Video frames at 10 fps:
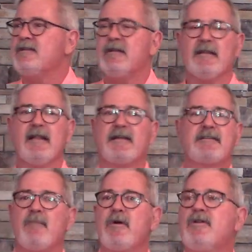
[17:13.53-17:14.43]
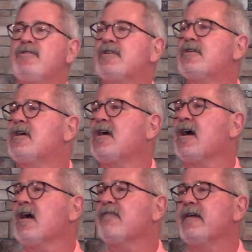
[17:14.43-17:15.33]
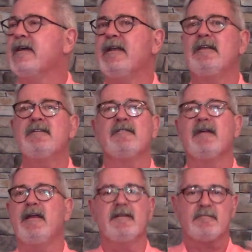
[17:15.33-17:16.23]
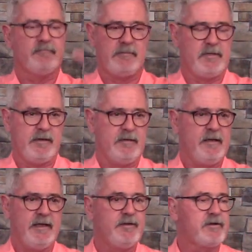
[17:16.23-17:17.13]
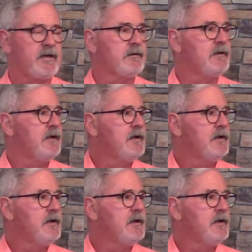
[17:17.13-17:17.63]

like someone who's carving an intricate